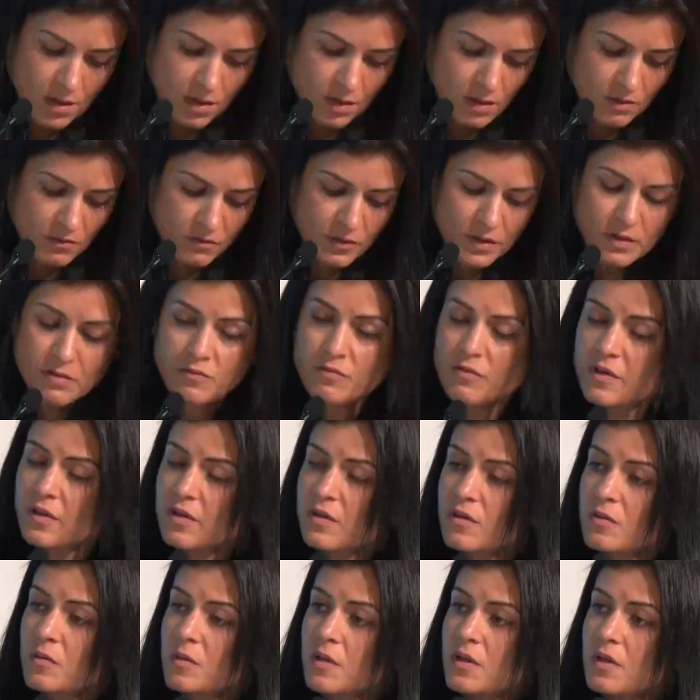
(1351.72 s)
Very, very
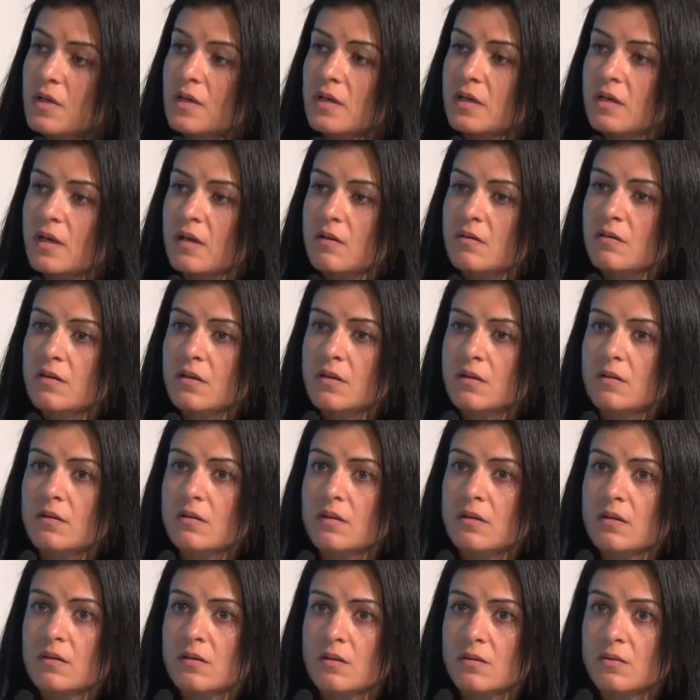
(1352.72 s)
quickly, I think
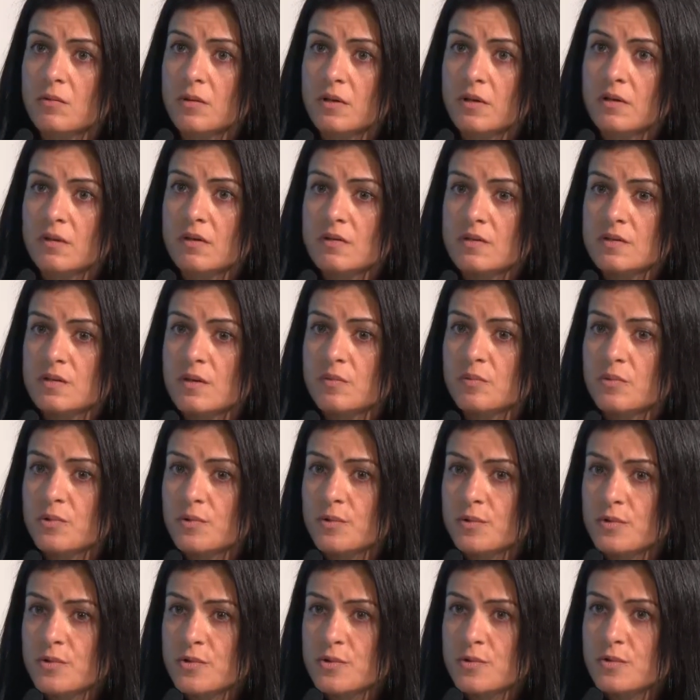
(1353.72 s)
the UAE's
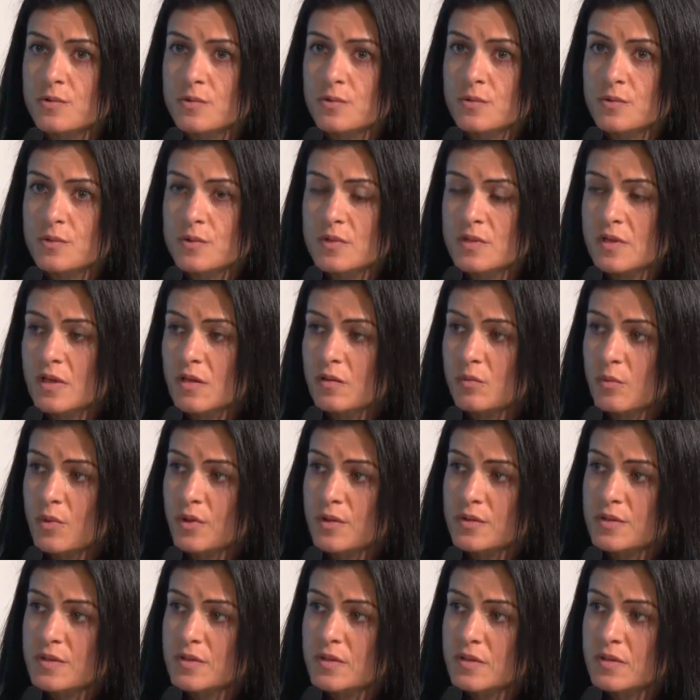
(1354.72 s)
approach to
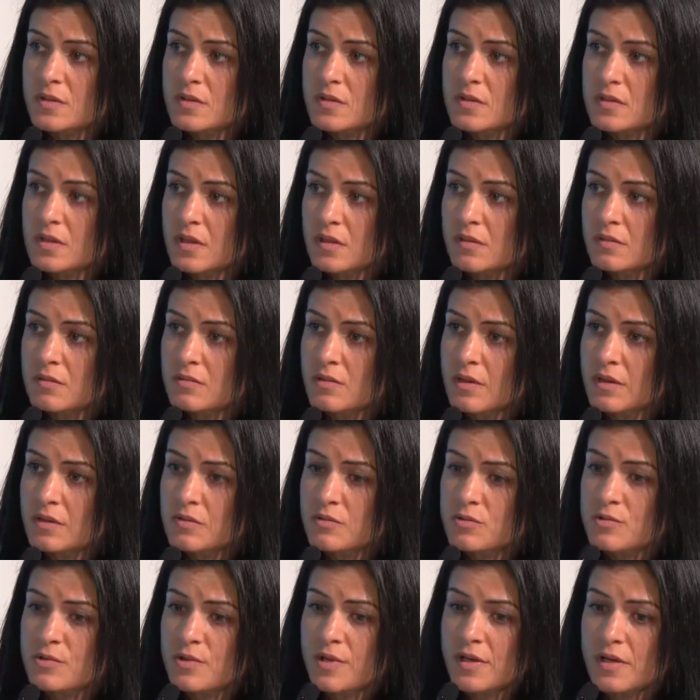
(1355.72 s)
sandboxes
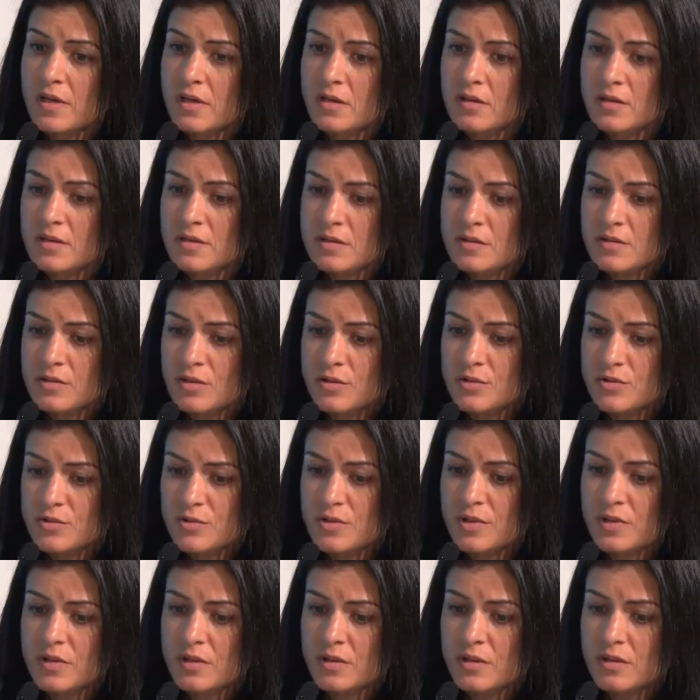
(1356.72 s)
and trial is not
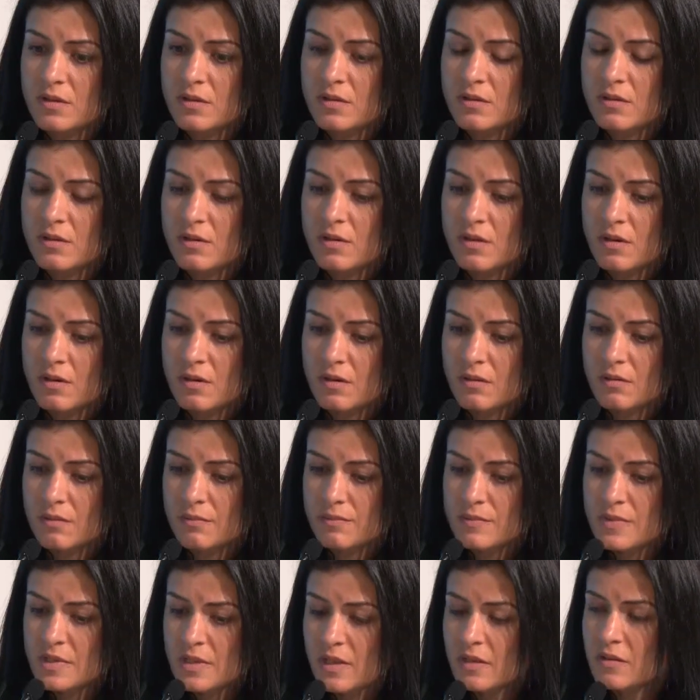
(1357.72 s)
really
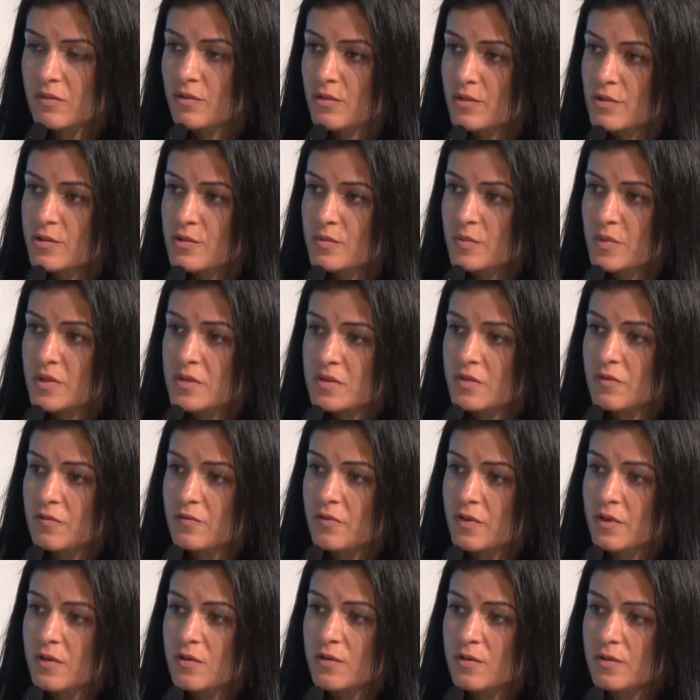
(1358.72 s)

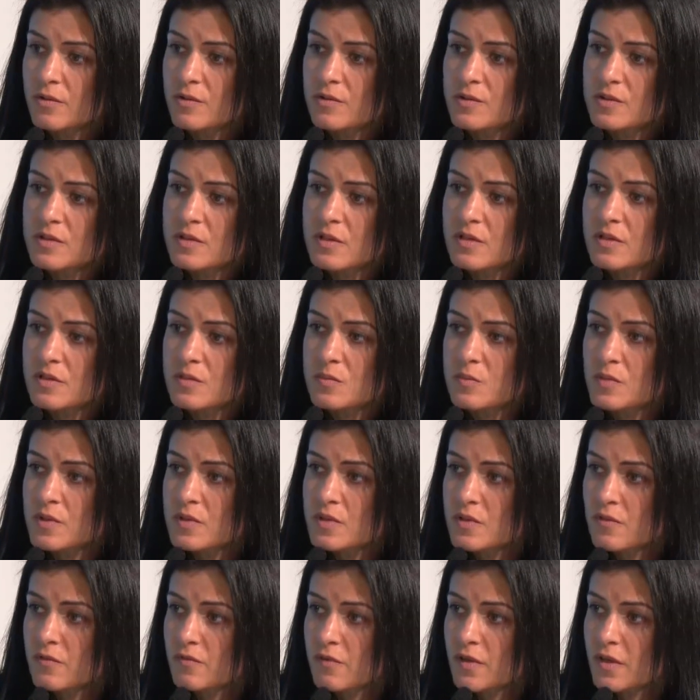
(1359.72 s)
sector-specific or use
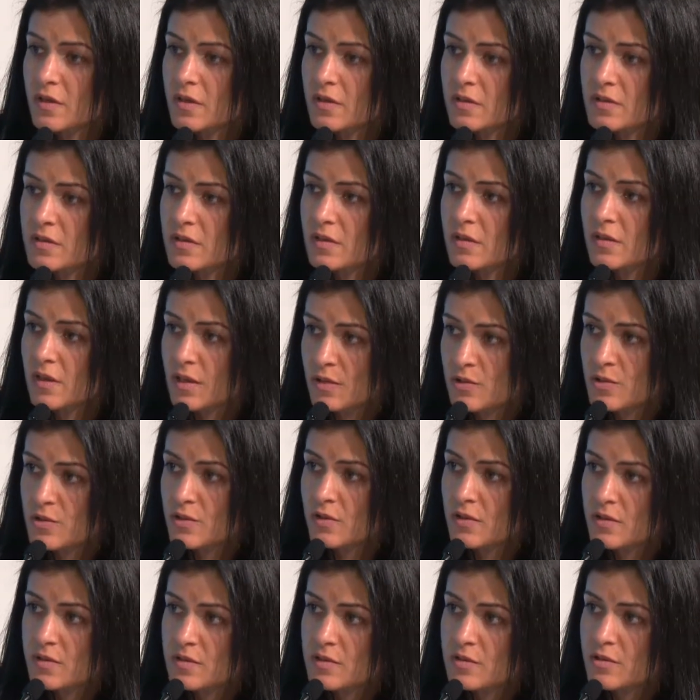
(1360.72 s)
case-specific. It's a
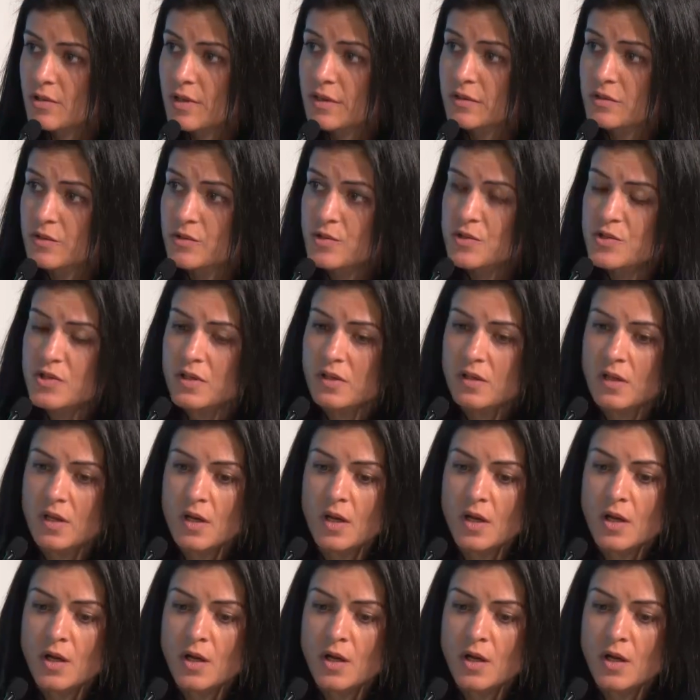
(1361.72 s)
national strategy.